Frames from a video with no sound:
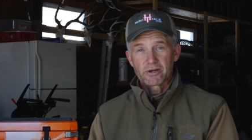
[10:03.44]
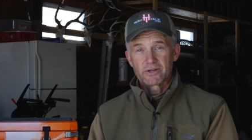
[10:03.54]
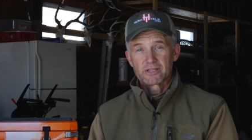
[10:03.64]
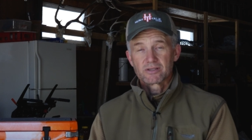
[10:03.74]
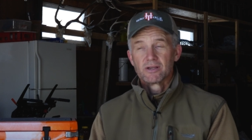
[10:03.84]

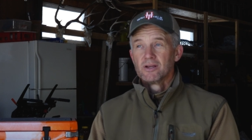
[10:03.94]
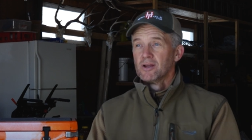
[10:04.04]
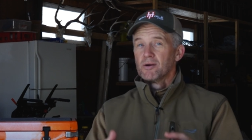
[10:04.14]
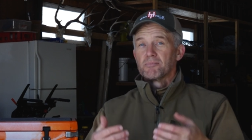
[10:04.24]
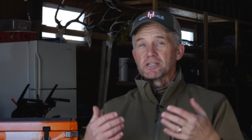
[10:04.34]
areas,
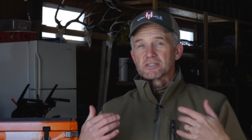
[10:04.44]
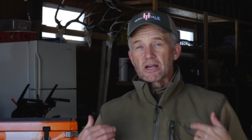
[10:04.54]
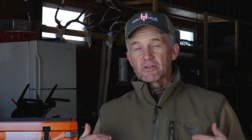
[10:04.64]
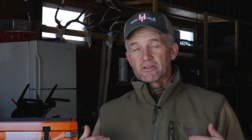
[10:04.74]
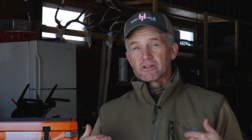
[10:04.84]
but
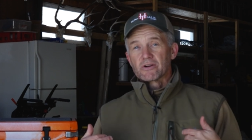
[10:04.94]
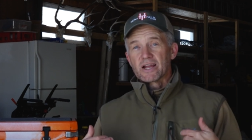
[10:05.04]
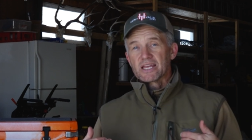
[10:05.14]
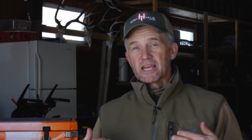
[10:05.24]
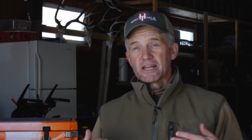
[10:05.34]
south of the
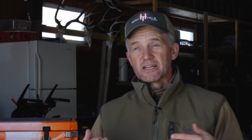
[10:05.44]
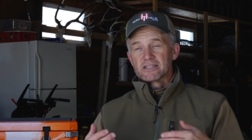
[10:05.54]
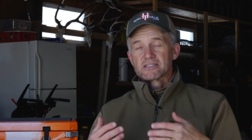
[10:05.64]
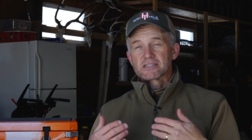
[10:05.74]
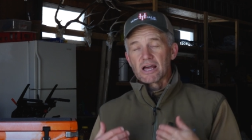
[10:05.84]
Grand
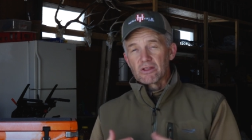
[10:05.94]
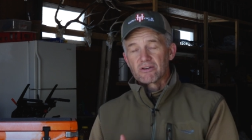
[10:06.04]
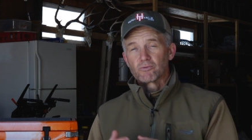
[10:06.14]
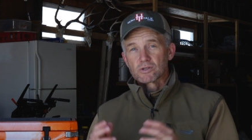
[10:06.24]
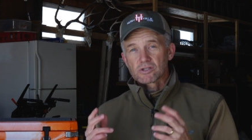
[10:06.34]
Canyon, south
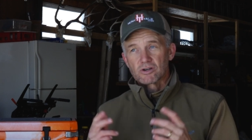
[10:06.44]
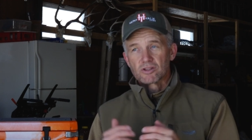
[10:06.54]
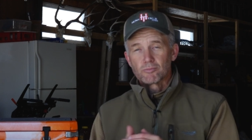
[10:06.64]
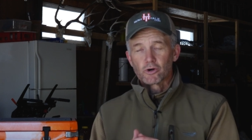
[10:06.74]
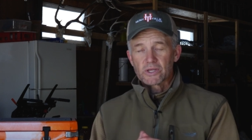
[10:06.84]
of what's
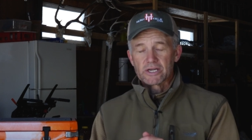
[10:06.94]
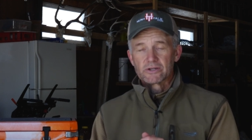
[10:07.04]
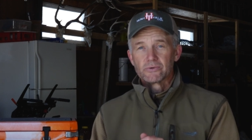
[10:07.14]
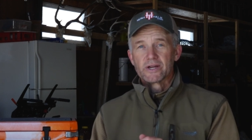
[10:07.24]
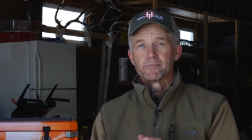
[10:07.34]
called the
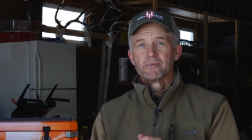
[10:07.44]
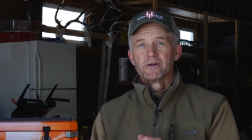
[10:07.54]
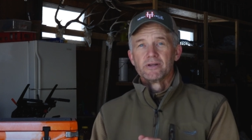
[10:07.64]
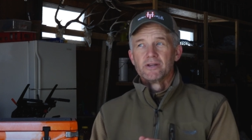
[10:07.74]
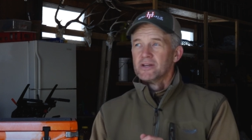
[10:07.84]
Mogollon Rim,
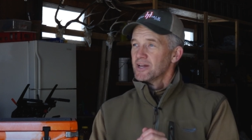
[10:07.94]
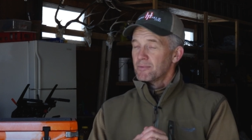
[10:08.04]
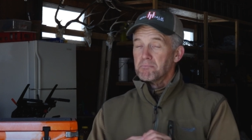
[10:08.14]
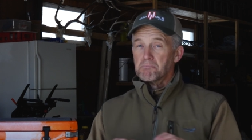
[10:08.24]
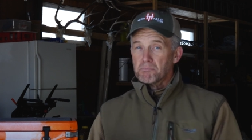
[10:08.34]

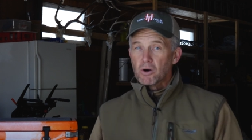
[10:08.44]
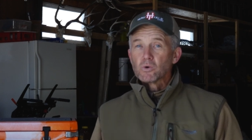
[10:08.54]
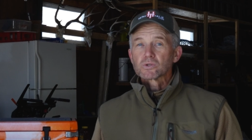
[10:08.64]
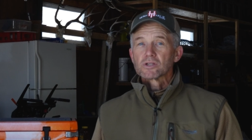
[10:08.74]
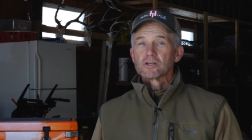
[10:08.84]

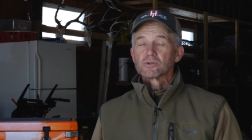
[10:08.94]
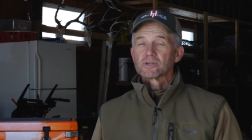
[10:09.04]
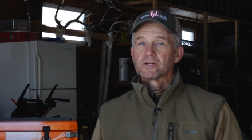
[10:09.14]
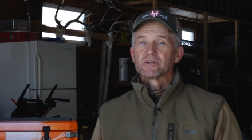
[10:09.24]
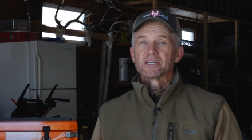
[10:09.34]
most of those
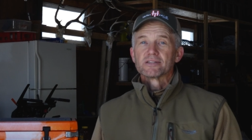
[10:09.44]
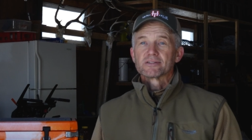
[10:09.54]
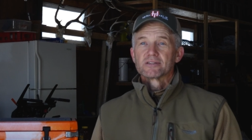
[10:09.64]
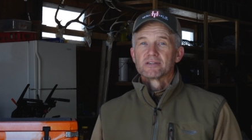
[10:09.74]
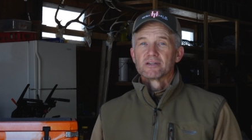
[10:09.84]
areas
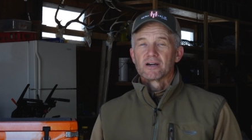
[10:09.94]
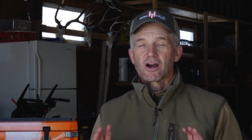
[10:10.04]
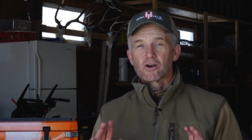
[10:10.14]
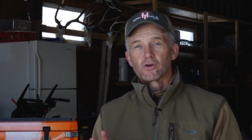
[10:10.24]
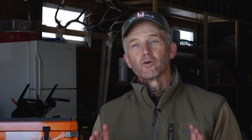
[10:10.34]

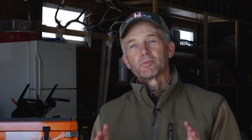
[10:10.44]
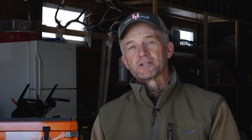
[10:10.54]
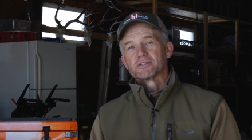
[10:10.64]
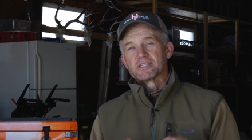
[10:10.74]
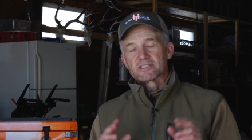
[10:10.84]
are open
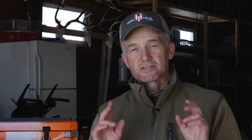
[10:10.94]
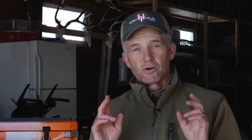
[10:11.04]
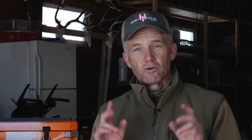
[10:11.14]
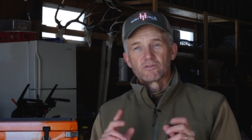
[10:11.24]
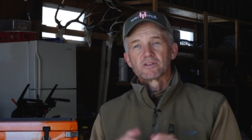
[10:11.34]
to this
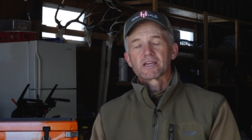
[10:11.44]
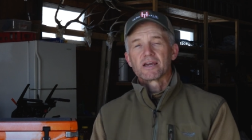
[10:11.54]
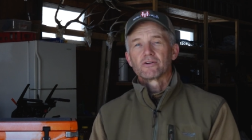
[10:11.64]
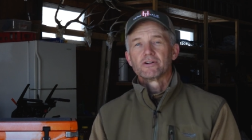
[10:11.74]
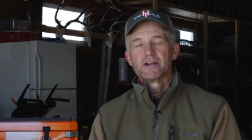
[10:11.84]

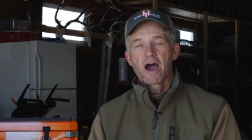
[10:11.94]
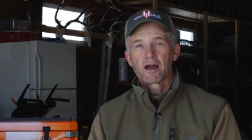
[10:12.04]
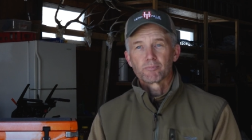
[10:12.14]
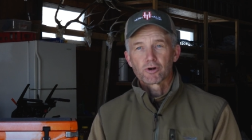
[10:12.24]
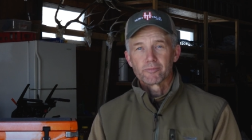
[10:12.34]
over-the-counter
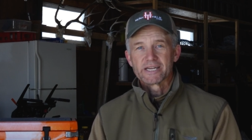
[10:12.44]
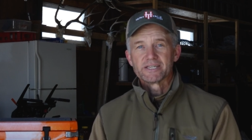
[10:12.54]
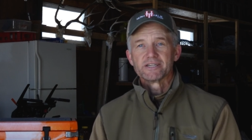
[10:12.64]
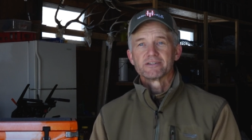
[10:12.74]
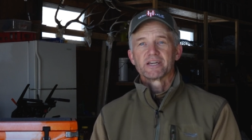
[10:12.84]
non-permit
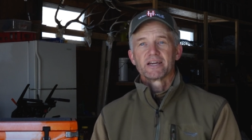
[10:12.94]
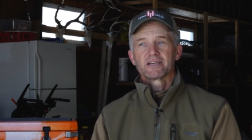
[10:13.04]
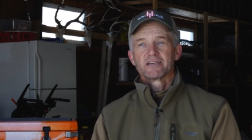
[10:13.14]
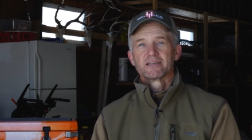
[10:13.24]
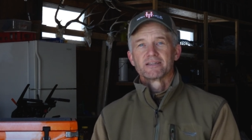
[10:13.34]
deer
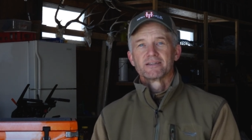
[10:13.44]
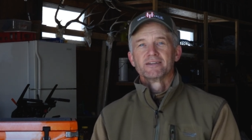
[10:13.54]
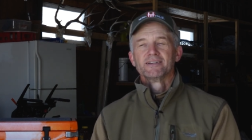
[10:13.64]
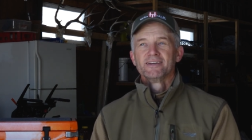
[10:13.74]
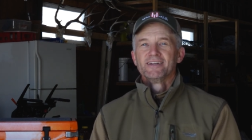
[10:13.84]
tag.
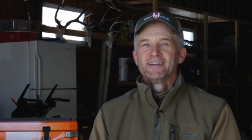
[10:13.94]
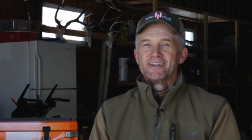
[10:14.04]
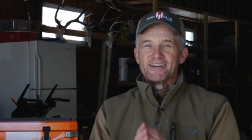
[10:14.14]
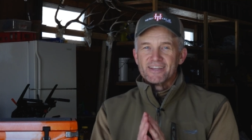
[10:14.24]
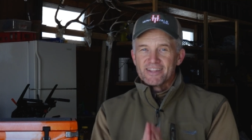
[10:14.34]

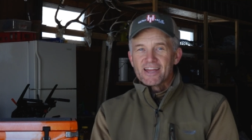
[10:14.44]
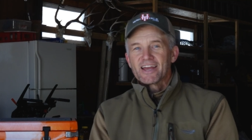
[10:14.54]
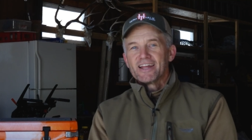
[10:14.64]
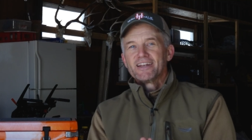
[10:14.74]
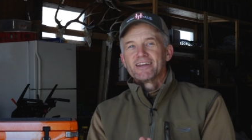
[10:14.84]
And
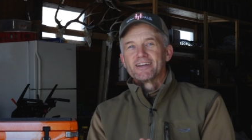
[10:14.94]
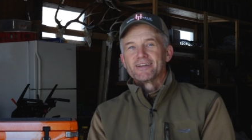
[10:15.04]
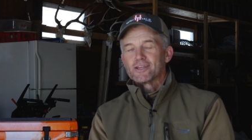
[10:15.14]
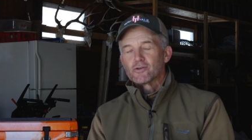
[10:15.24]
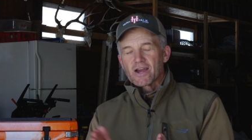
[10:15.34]
then you